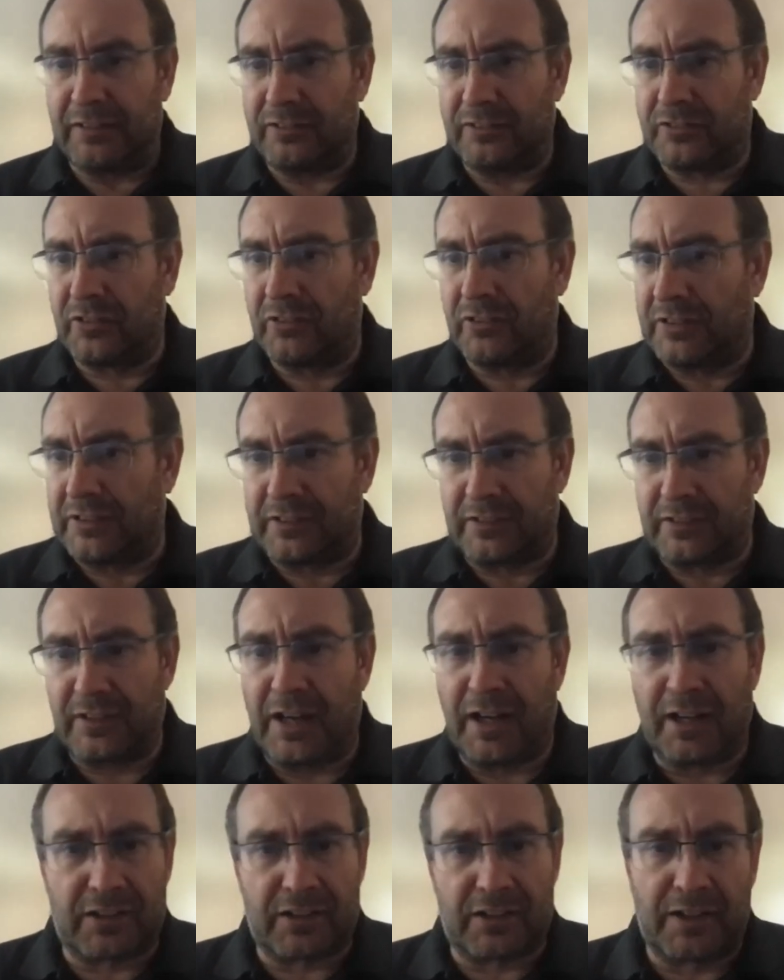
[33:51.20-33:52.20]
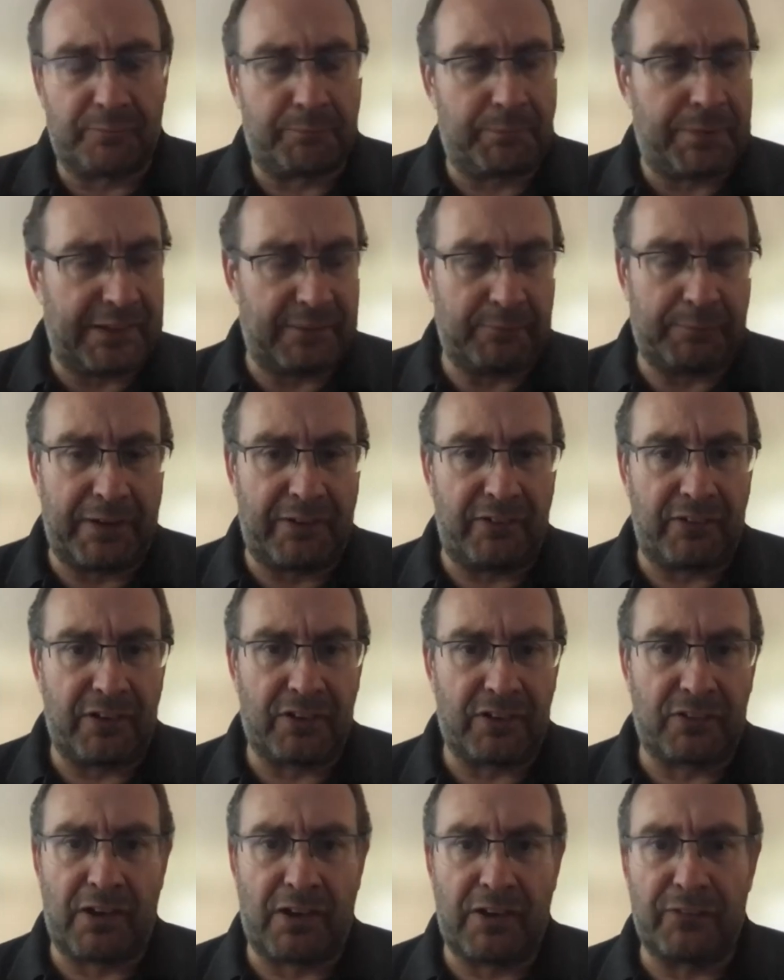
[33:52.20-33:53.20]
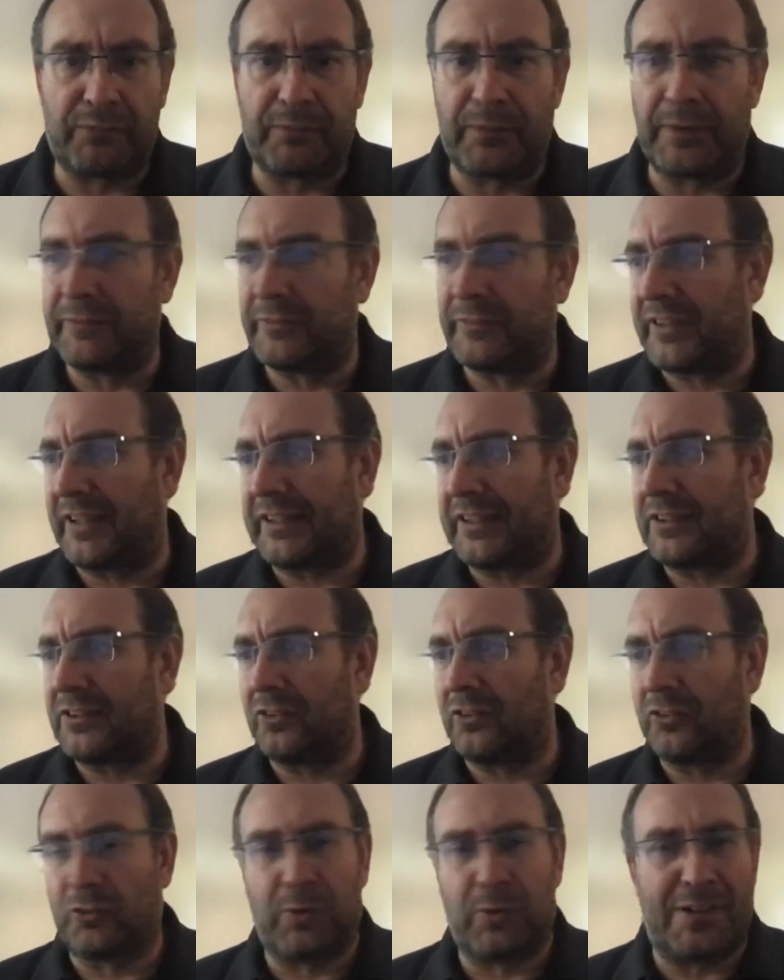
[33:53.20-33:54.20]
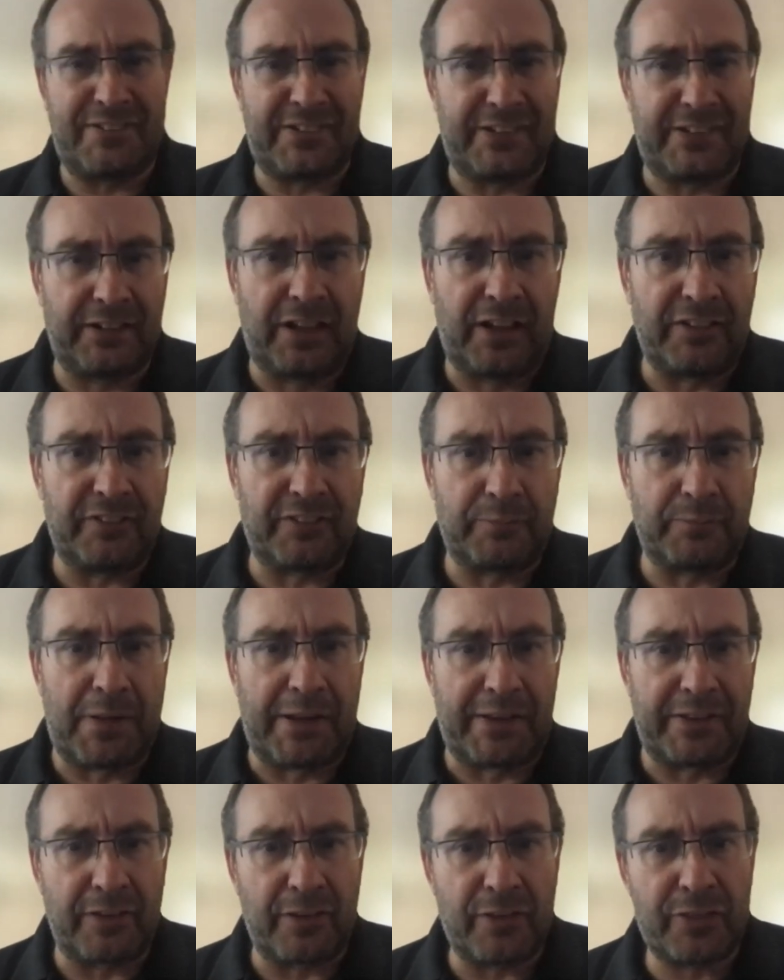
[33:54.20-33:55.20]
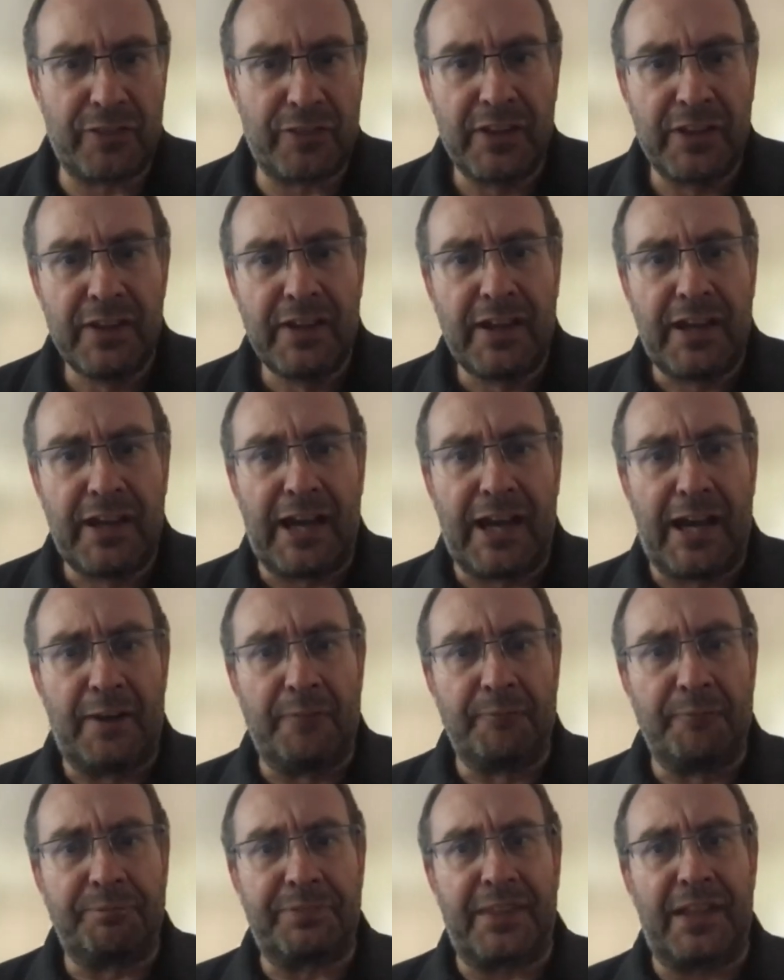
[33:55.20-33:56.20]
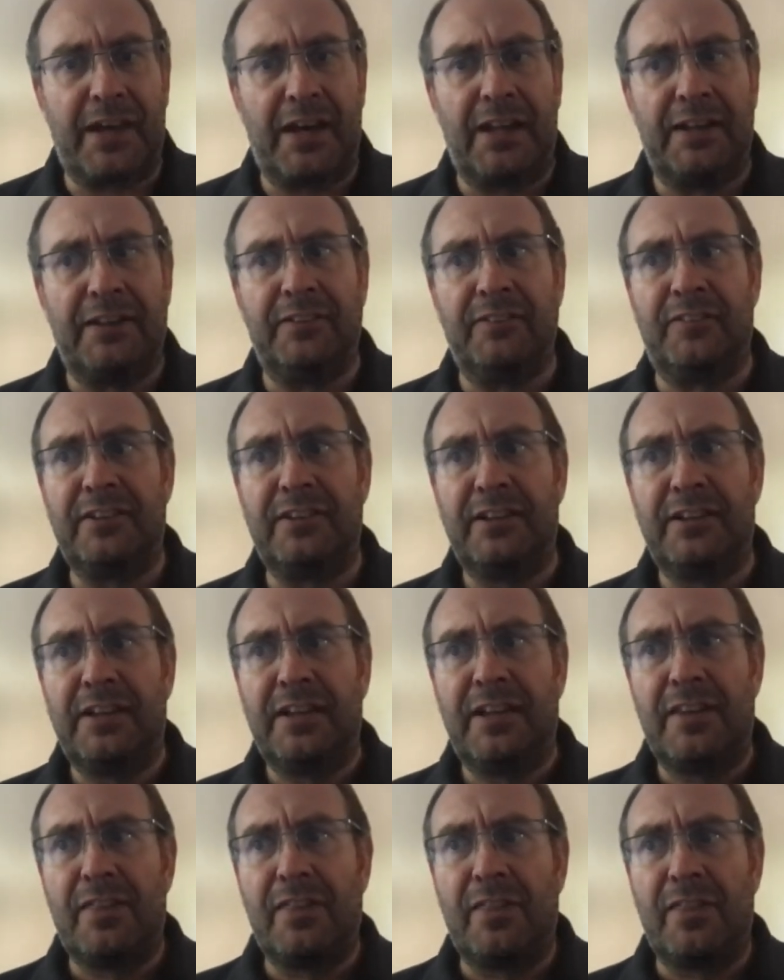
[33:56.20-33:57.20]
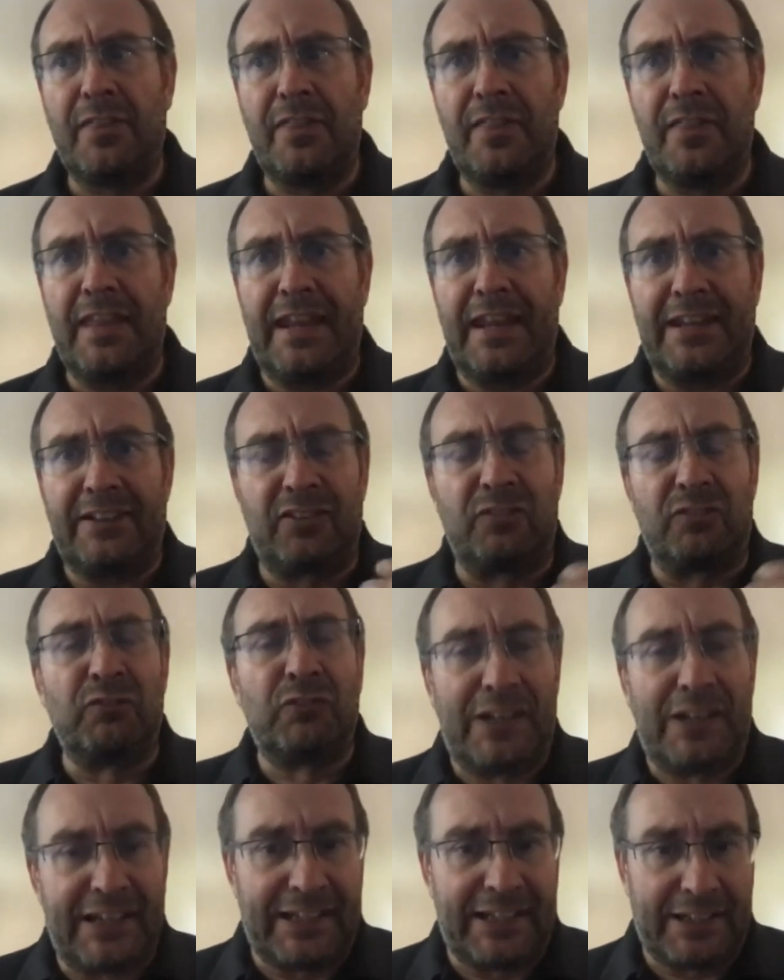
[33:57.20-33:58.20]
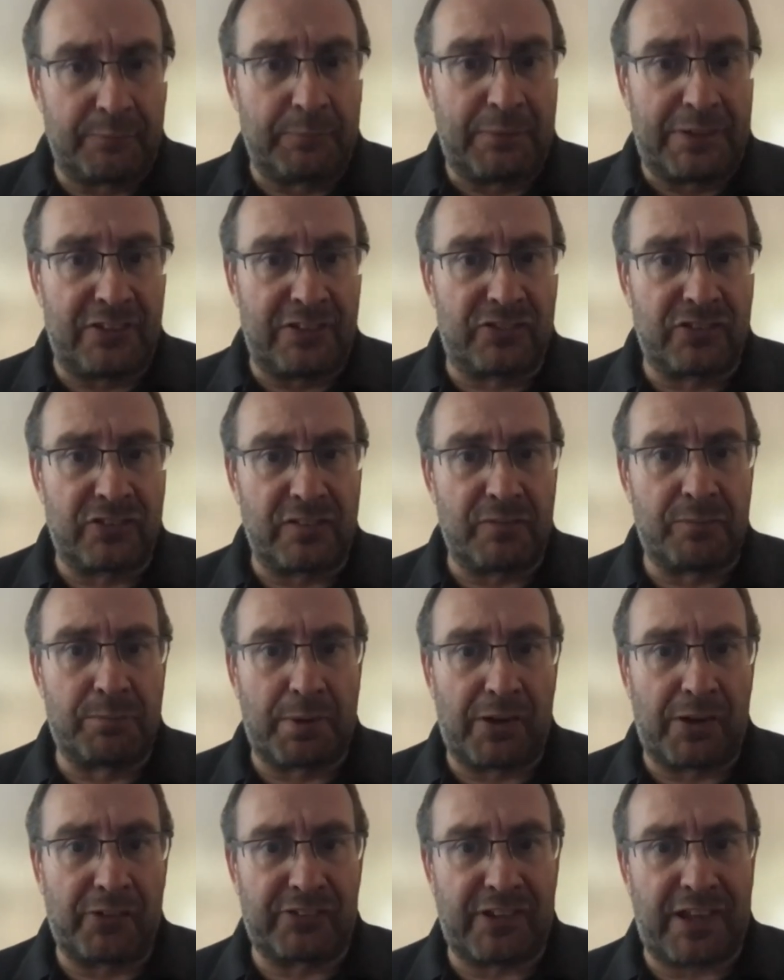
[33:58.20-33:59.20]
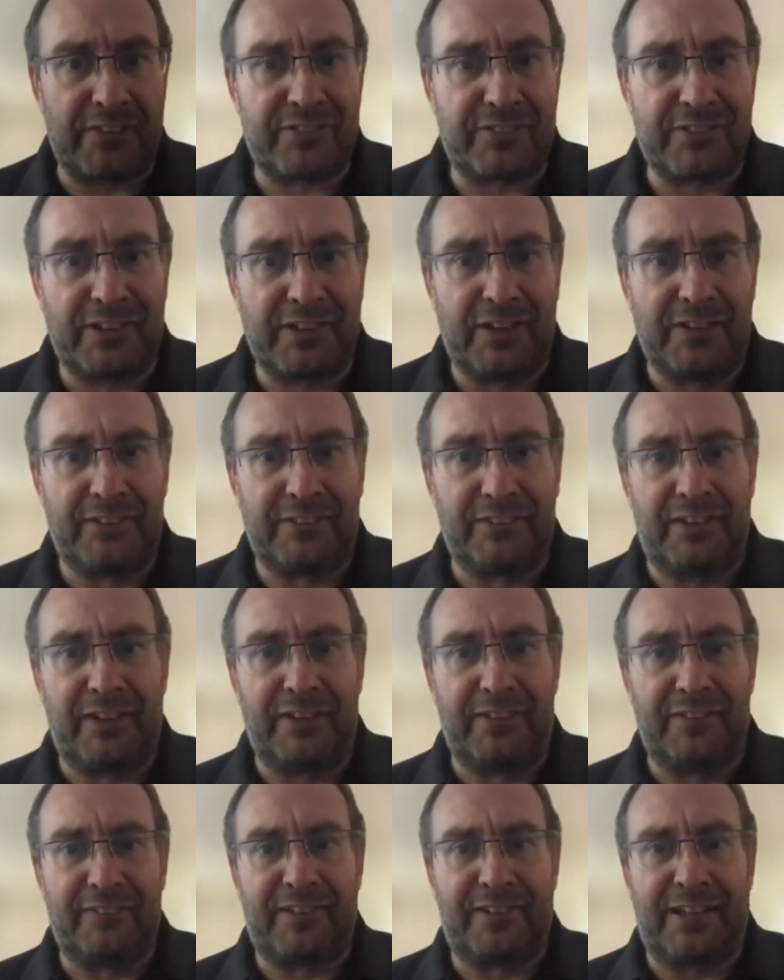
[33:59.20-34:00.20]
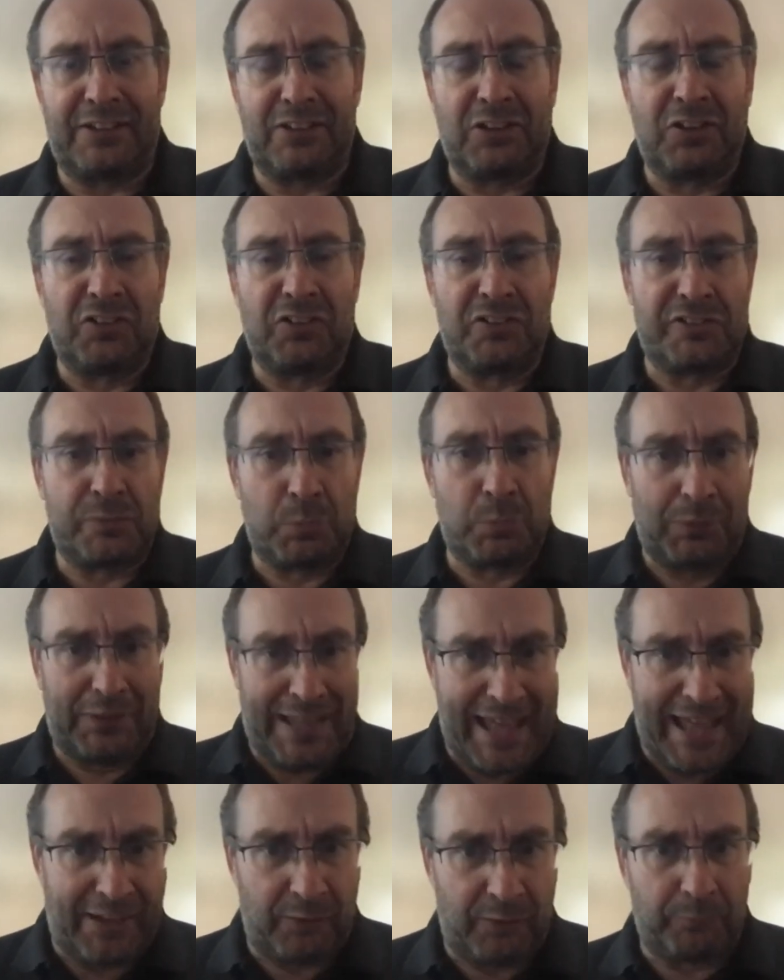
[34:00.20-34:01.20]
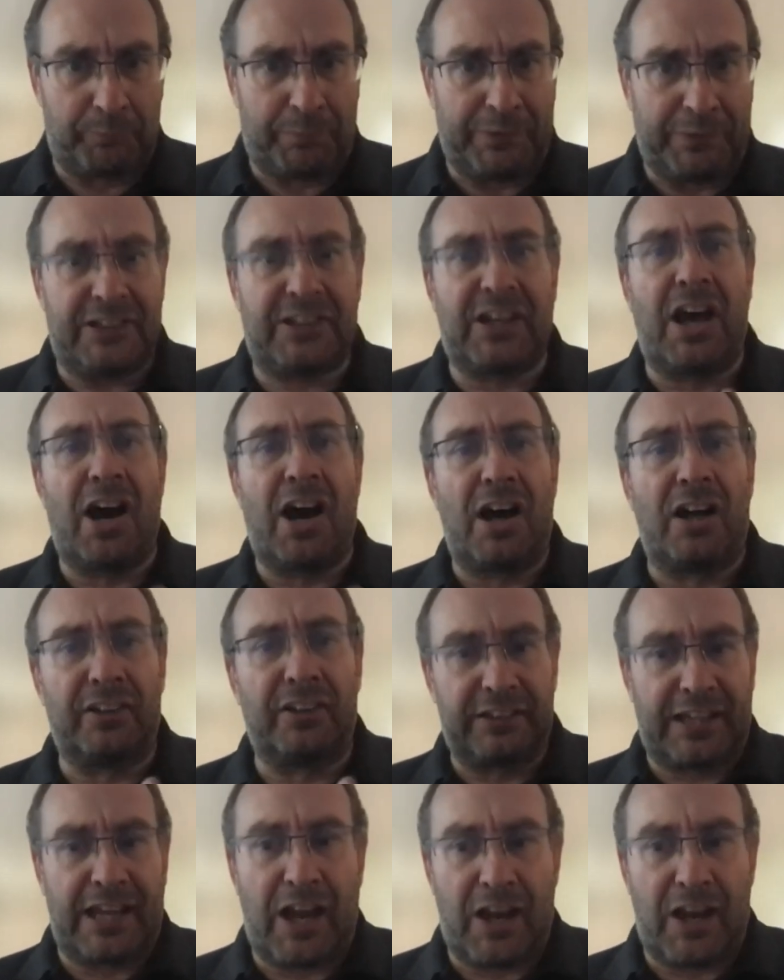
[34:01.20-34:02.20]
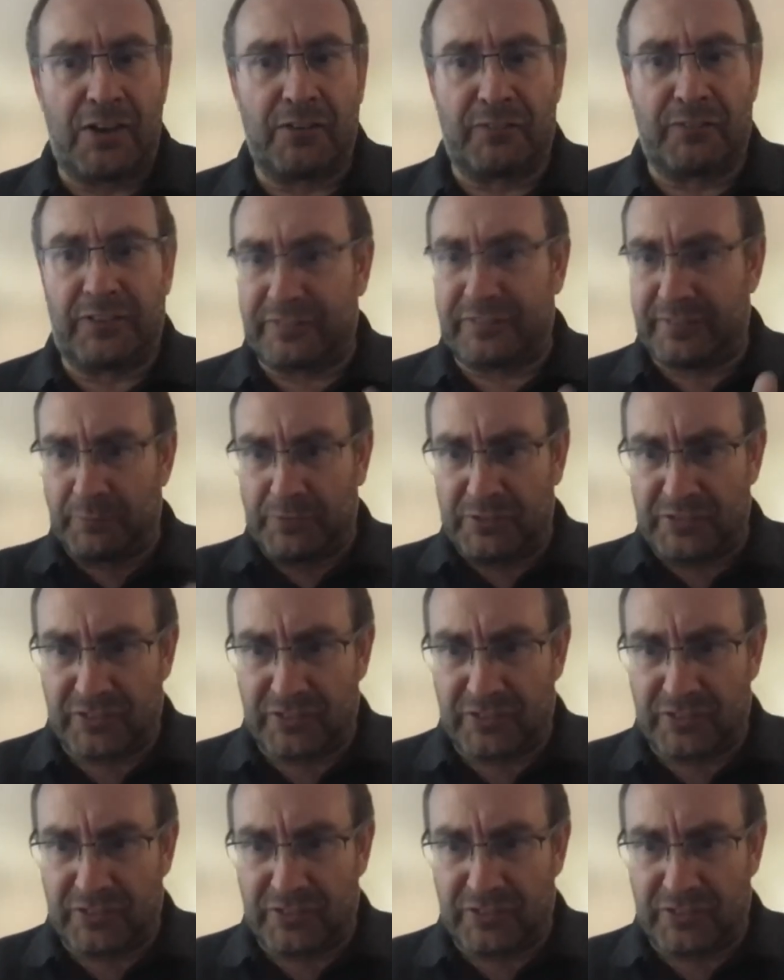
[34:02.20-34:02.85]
during our kind of peak period of growth, we were taking on 20 clients a month, and it's a really administrative process, and technology will help, but you can't get over. Somebody